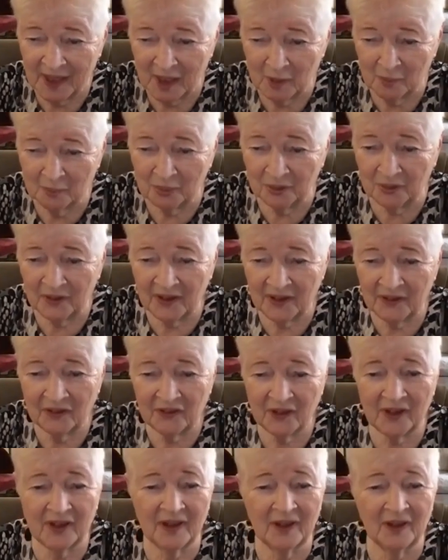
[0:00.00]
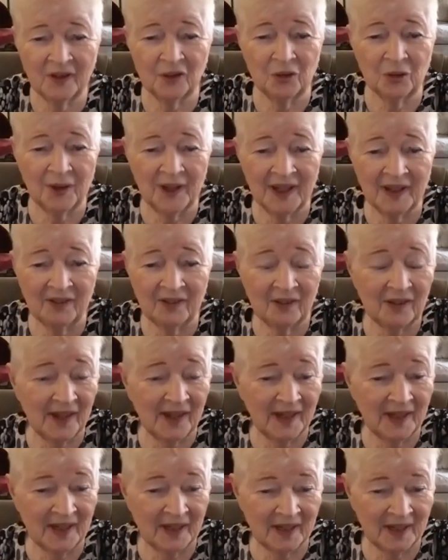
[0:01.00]
implicit and
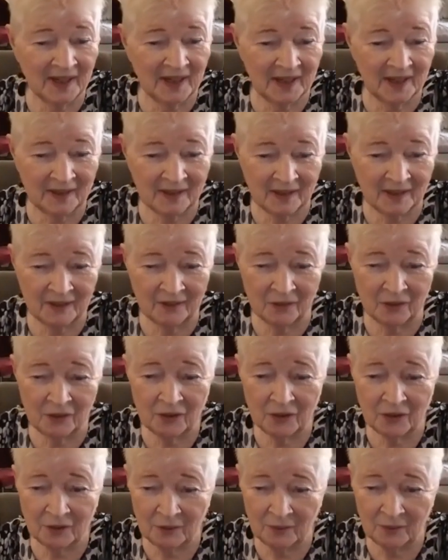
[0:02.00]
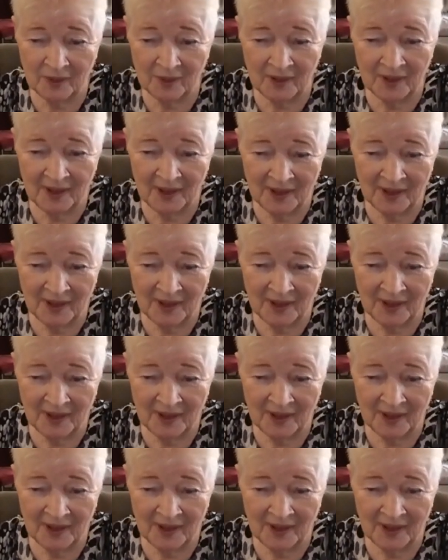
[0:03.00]
translating it into